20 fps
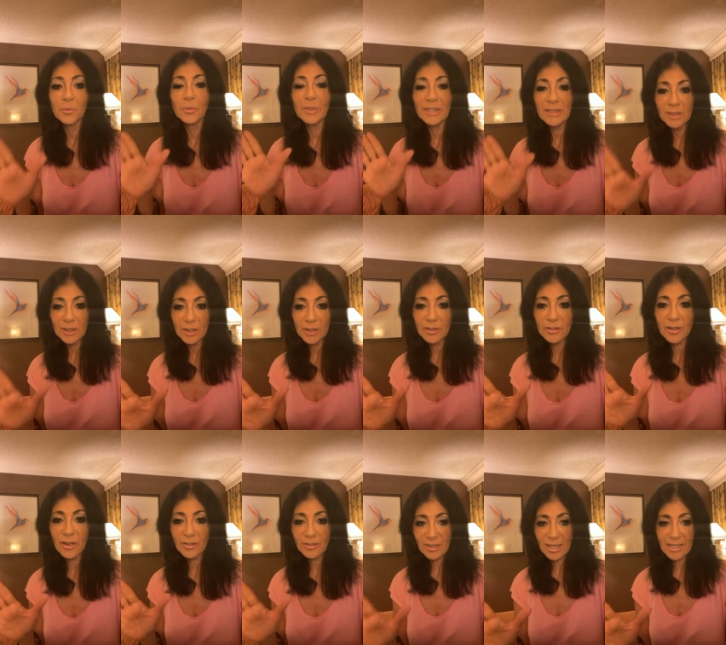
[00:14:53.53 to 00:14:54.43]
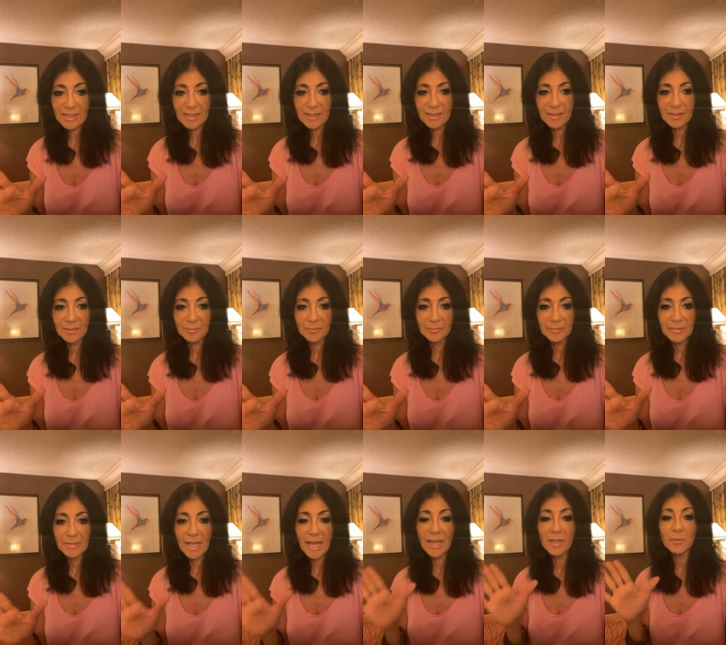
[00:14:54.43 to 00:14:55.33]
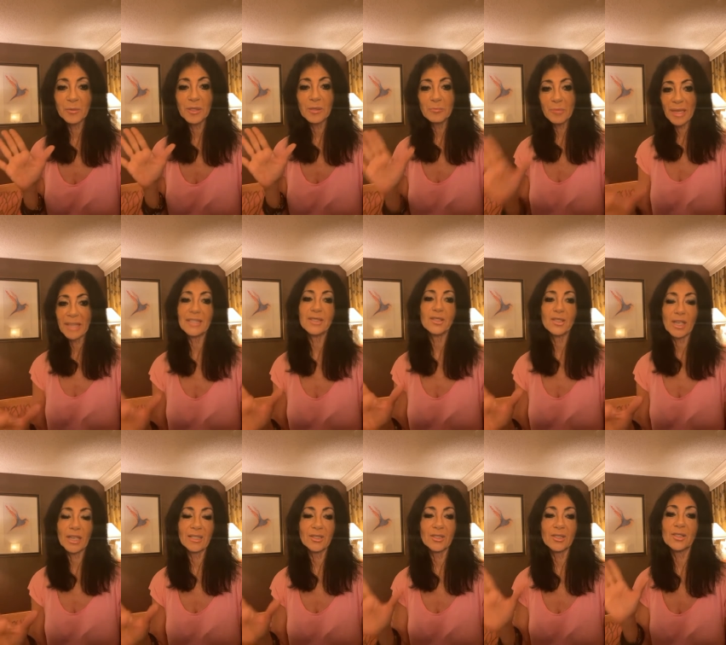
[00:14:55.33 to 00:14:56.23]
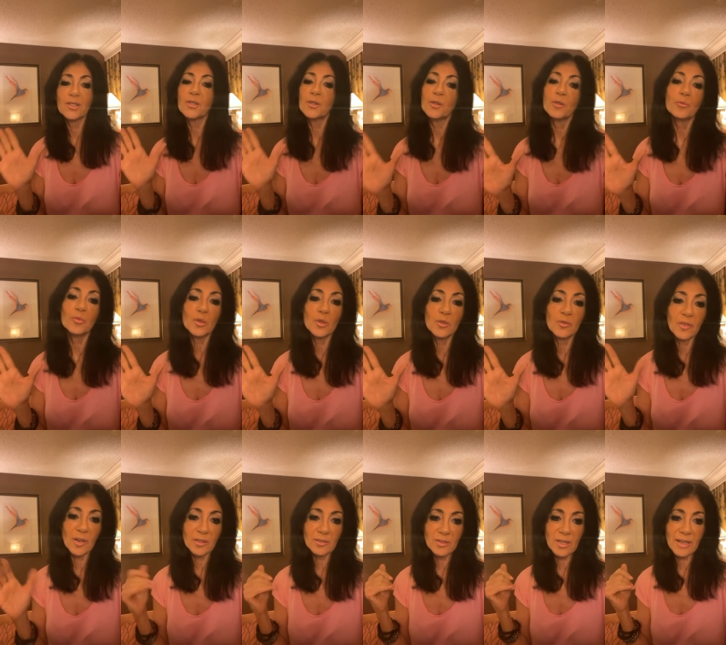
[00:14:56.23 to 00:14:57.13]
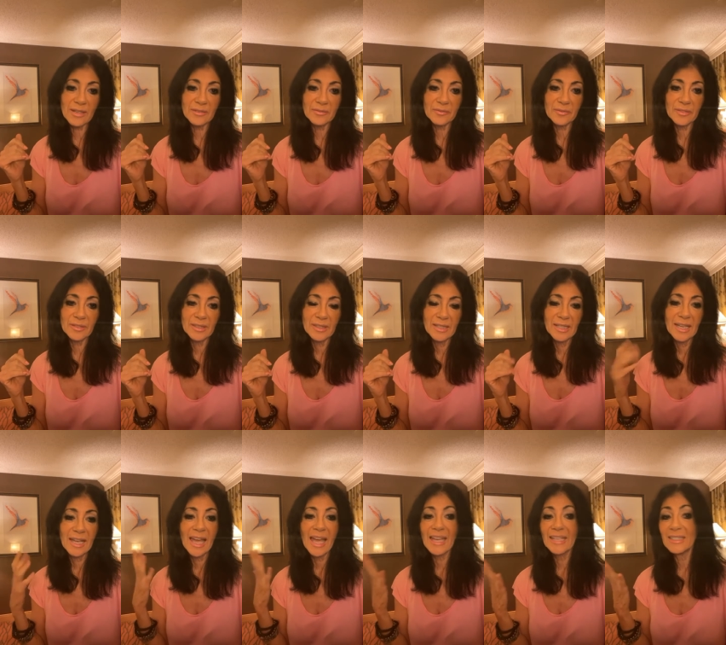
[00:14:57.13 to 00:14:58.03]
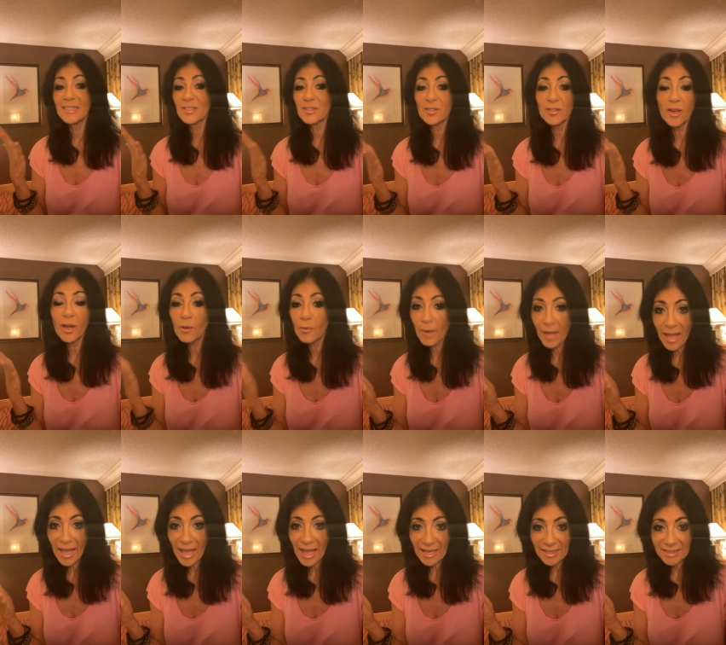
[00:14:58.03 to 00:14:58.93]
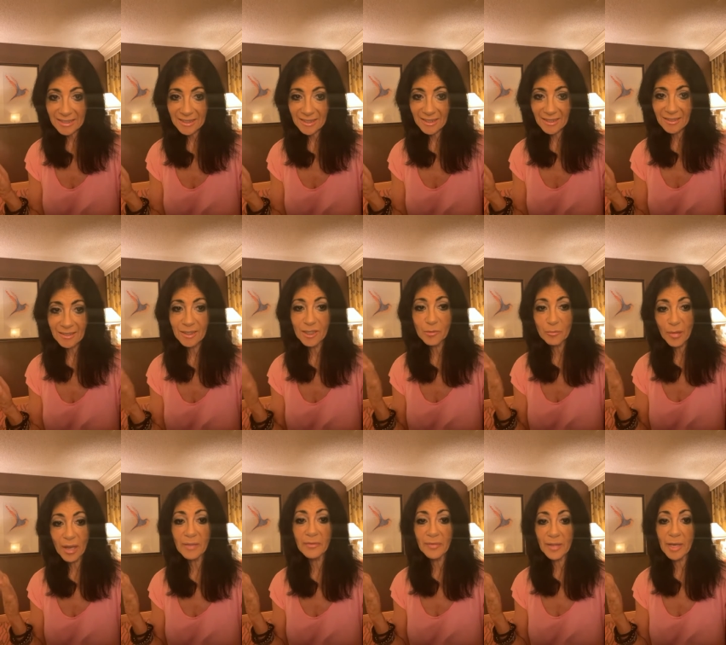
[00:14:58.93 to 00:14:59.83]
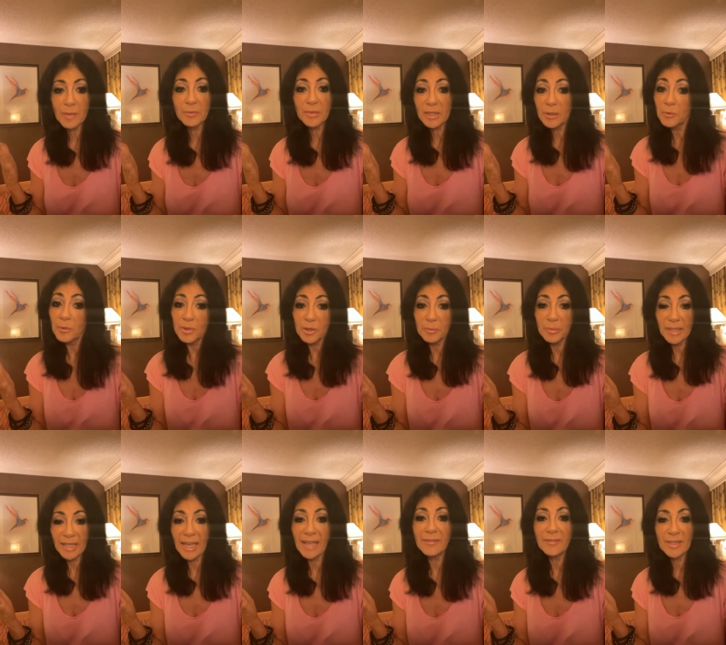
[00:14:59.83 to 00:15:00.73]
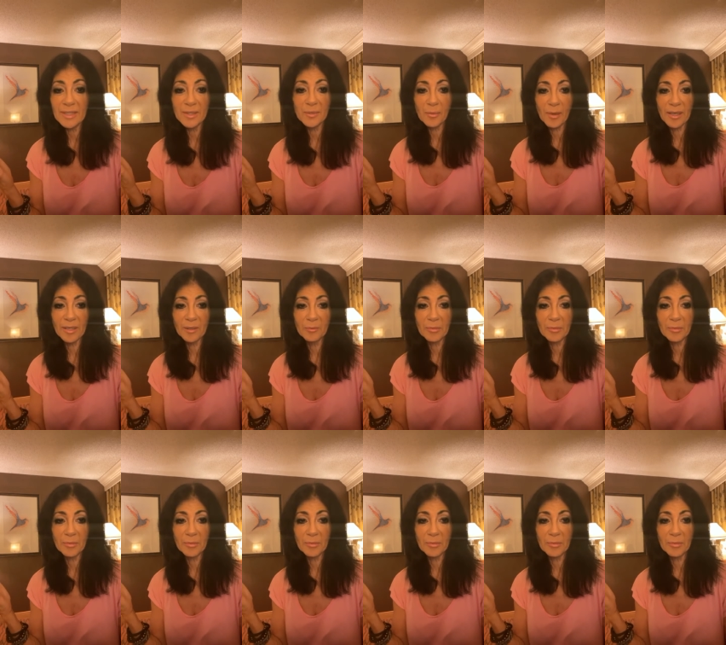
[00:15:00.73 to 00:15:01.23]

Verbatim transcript: we learn our lesson and we make changes to improve our life. And it's no accident that my family would behave this way